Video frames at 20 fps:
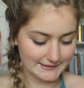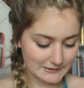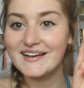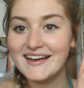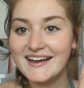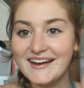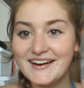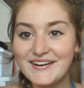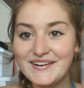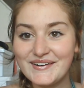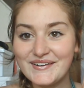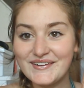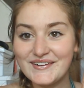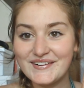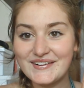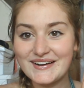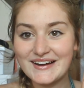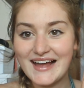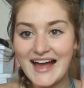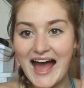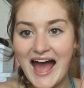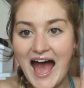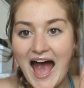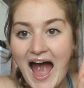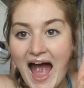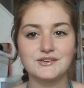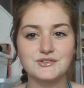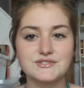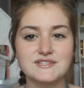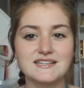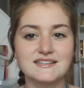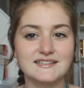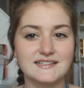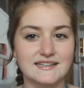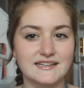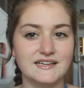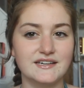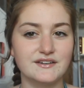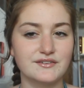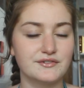Look at her. I used
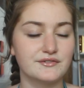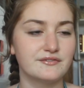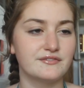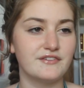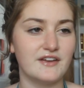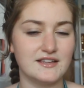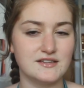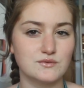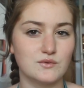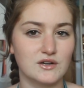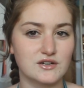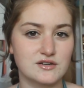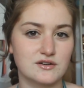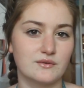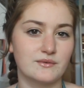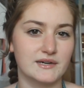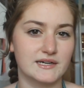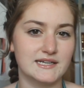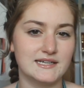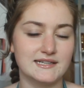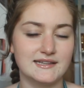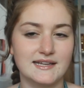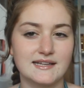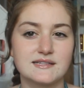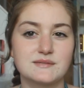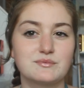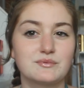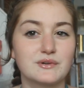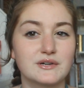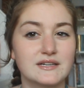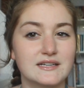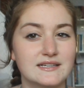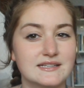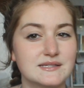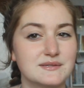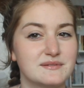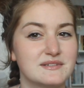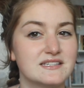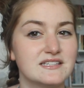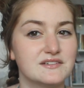Clinique face wash already, and that's pretty
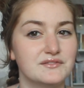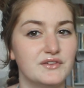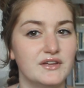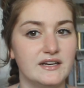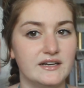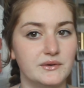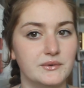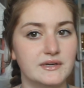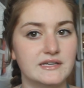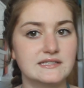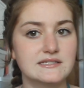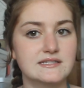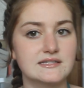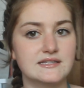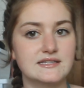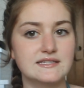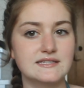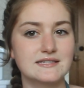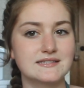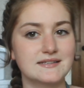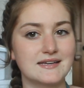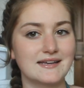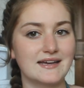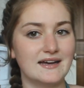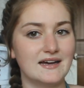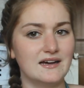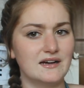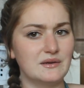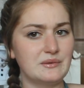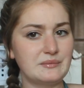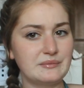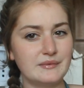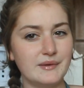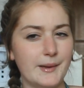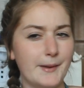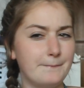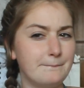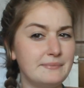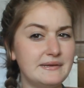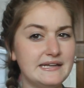expensive anyways. And this is like a
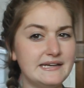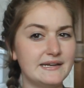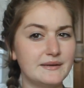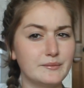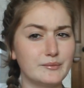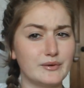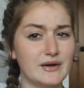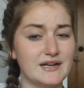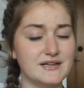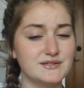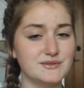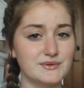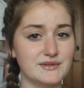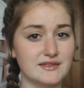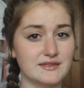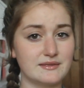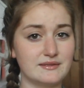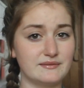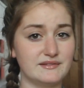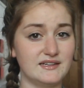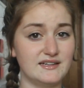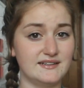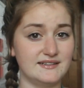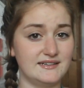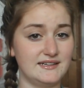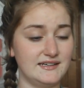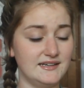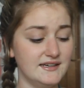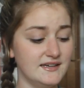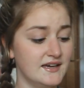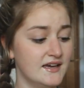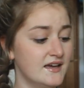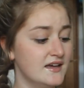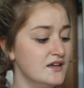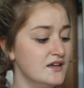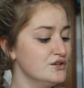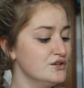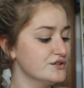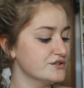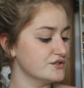competing price with Clinique.
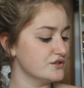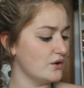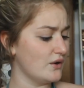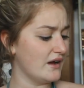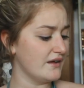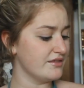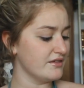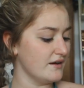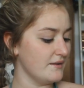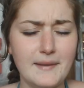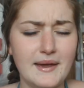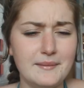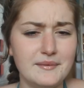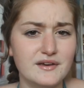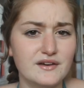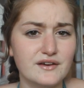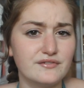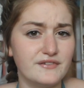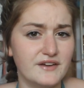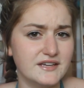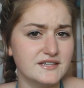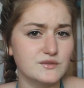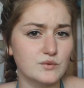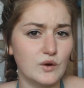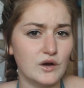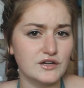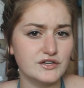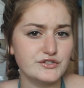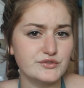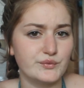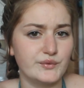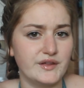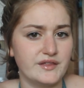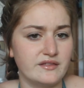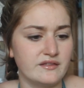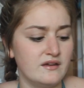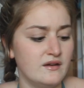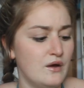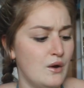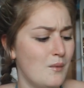So I thought maybe a face wash with
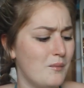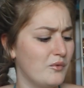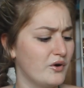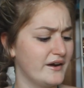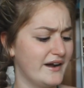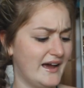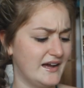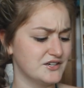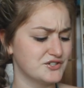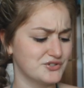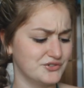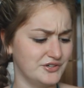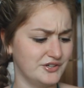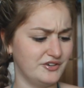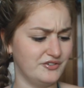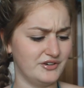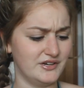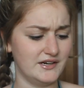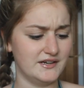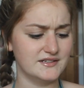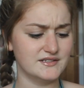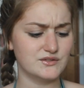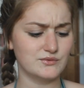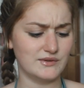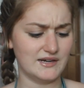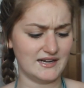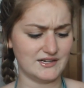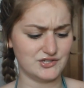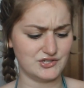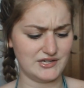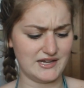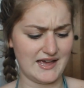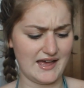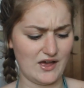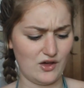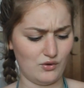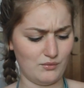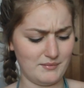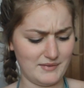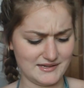more natural ingredients would actually
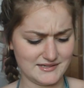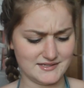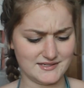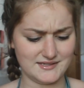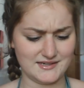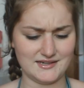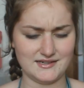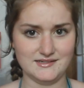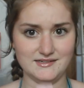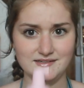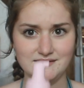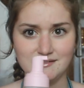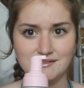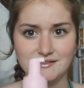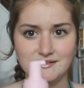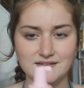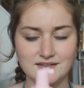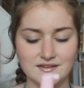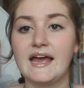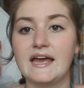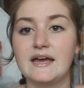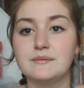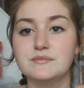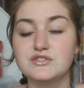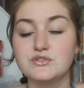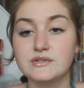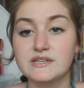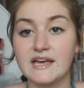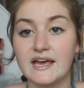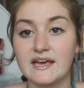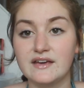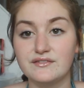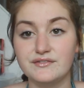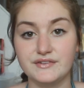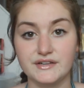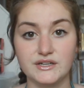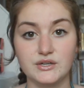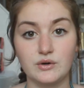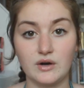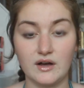help my skin. I am doing a
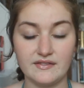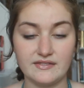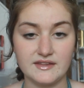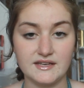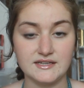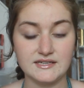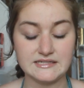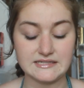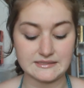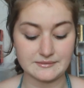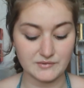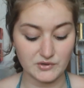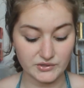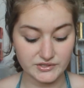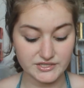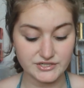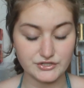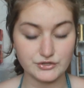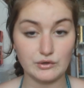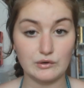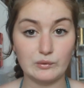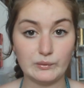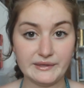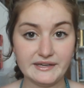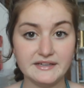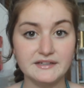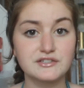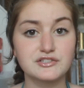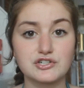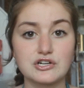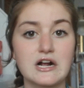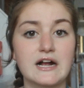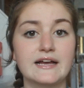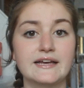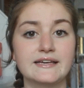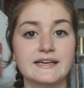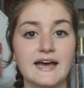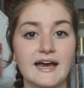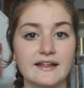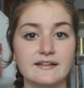video on this. I'm going to do a week
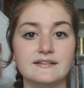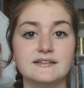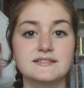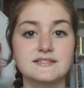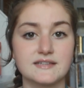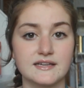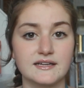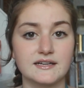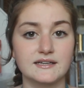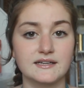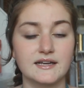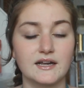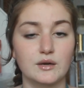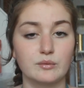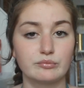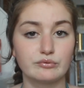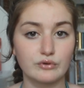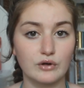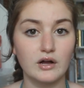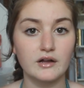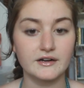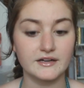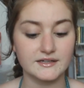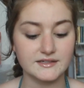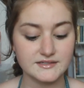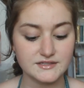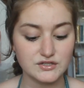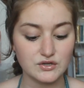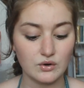trying Kylie skincare products.